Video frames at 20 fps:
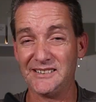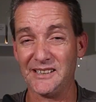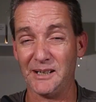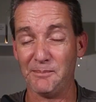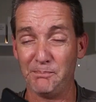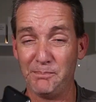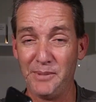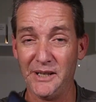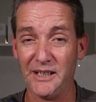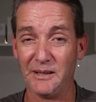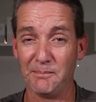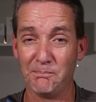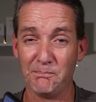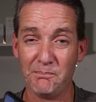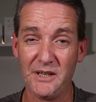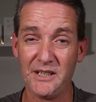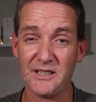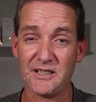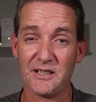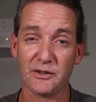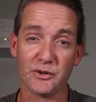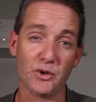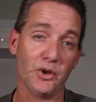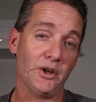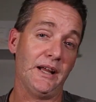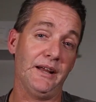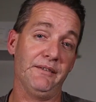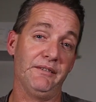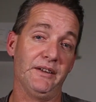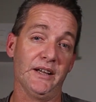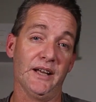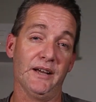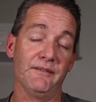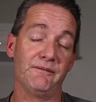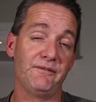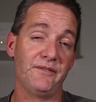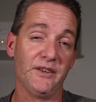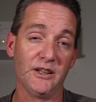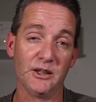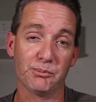is a big miss not having a
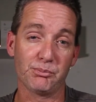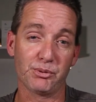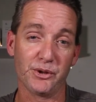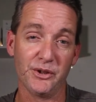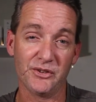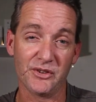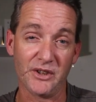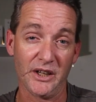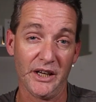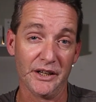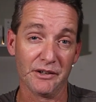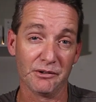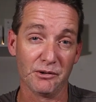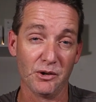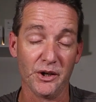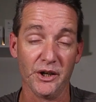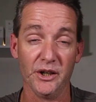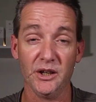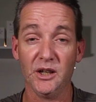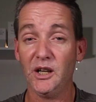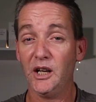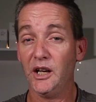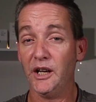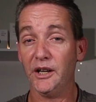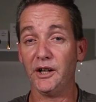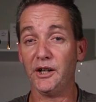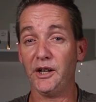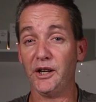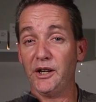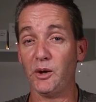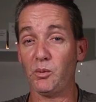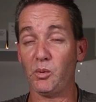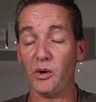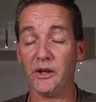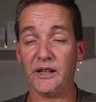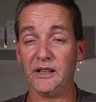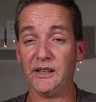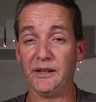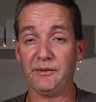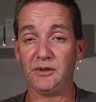fingerprint scanner on it. And I don't know
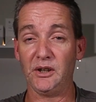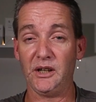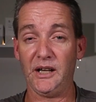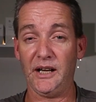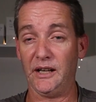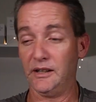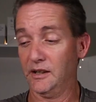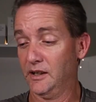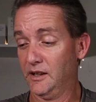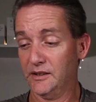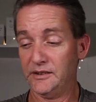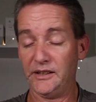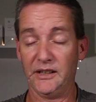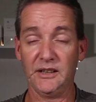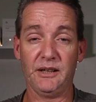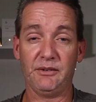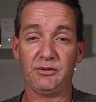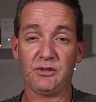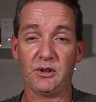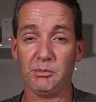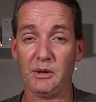why they left it out. They left